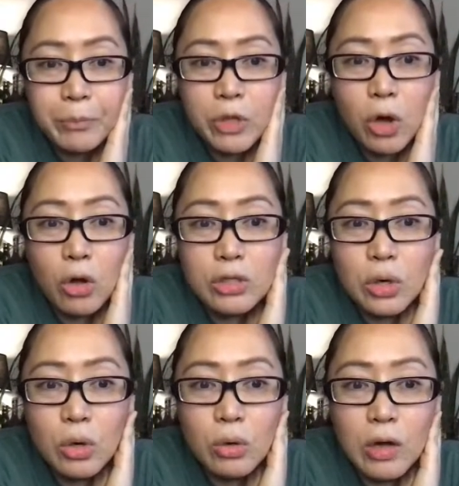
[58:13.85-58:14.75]
they
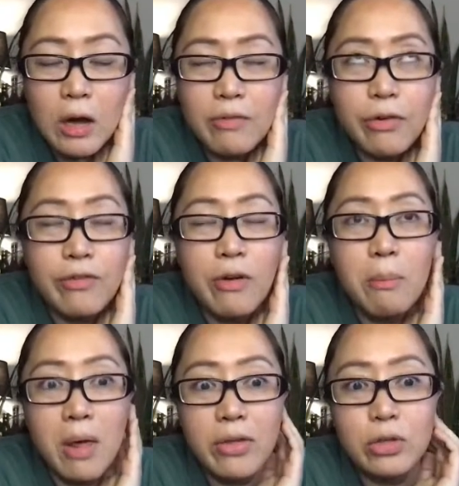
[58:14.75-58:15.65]
also for
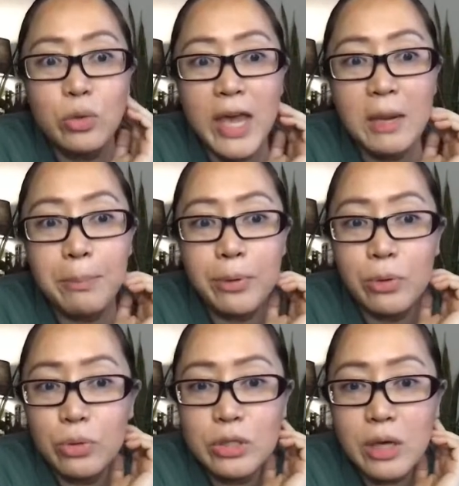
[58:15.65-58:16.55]
mothers who can't
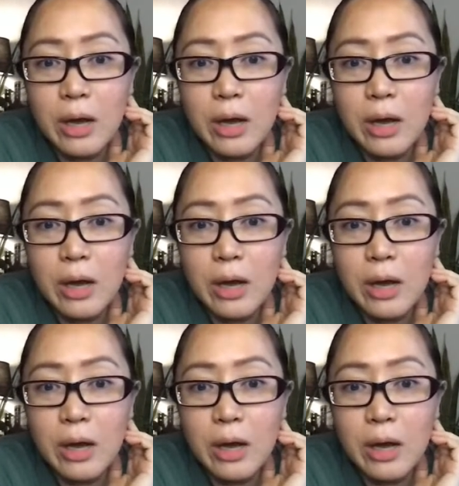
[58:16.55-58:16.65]
produce